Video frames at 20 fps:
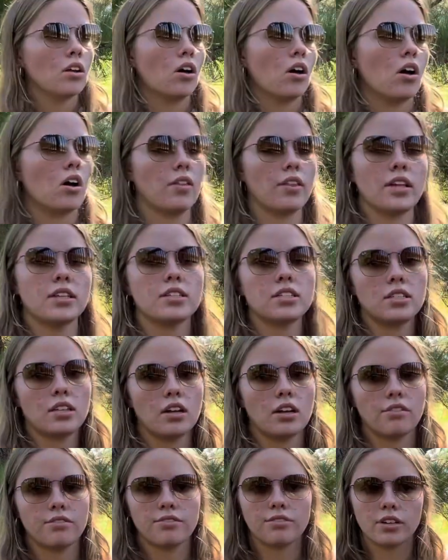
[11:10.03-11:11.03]
all that
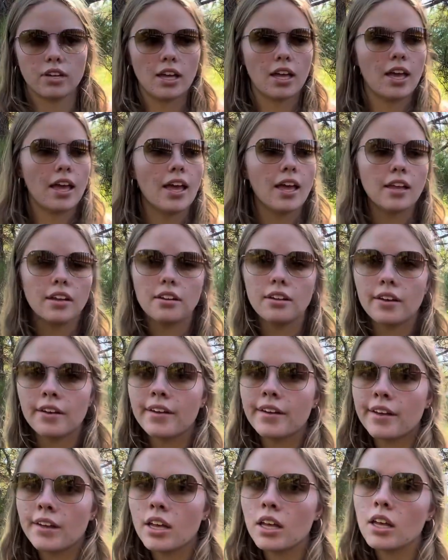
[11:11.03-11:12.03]
stuff, and
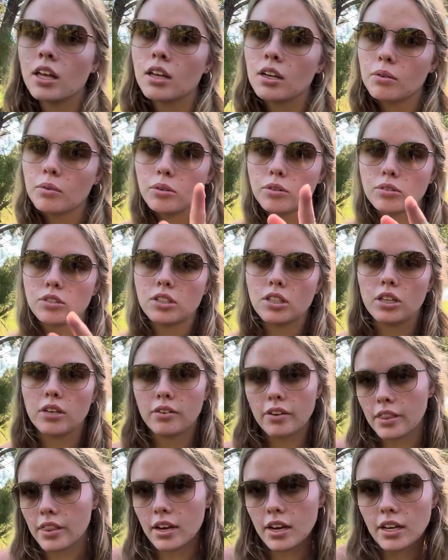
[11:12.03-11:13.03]
we'll see you
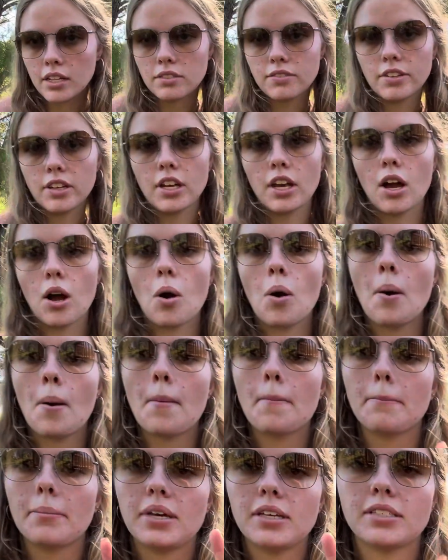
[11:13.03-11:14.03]
in the next video.
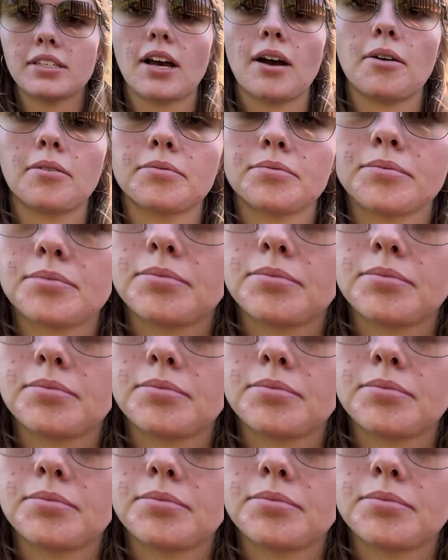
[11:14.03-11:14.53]
Peace out.